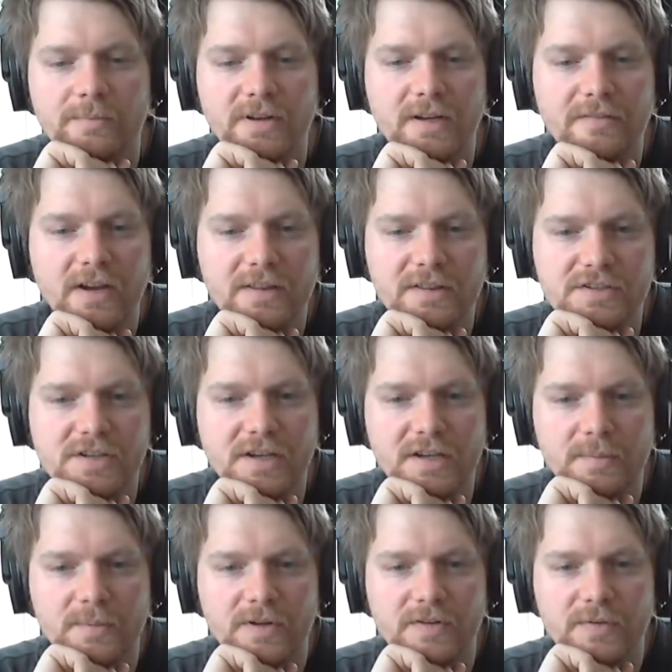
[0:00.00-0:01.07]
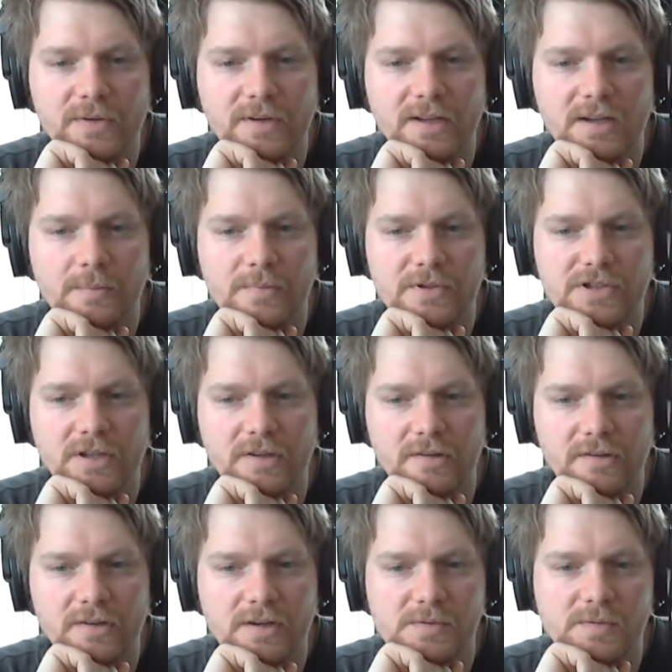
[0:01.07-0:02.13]
But I've had this argument on Twitter like a
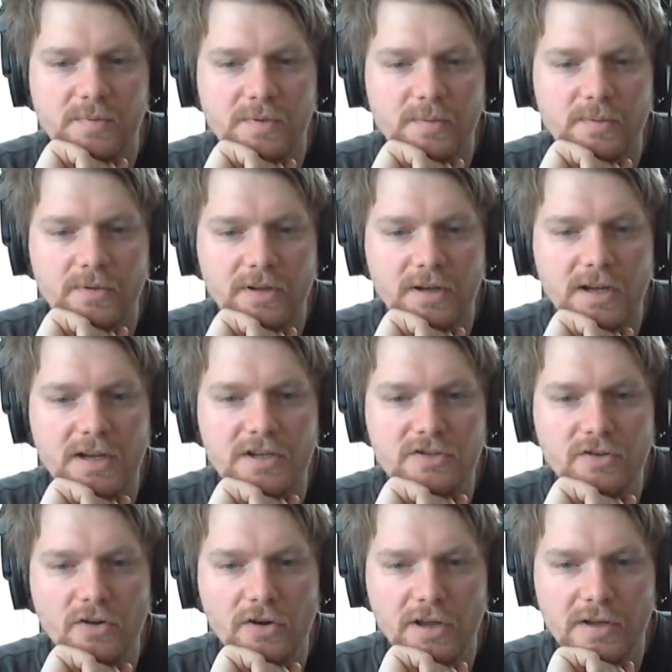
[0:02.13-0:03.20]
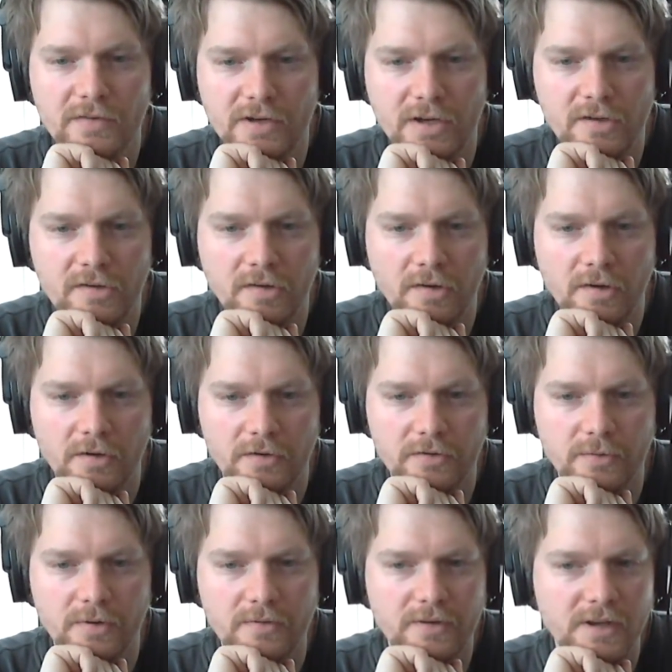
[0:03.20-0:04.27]
bajillion times with people where they're like, it's not even a
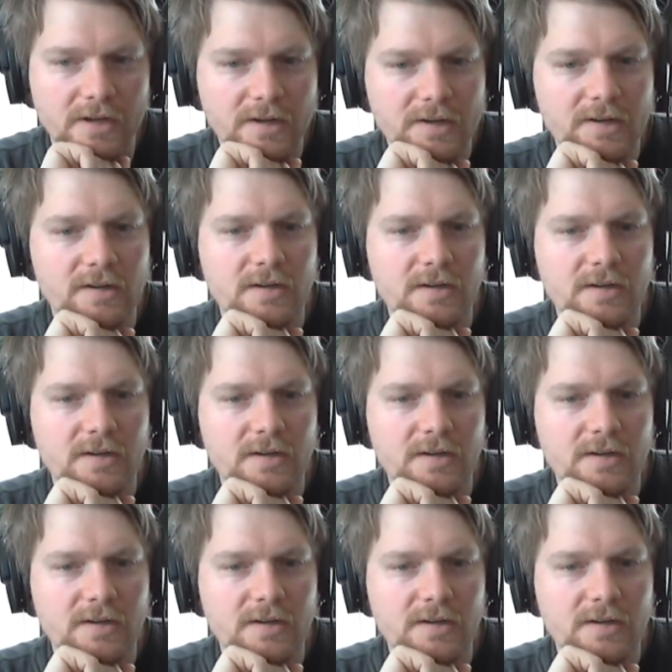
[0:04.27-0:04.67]
dox or whatever.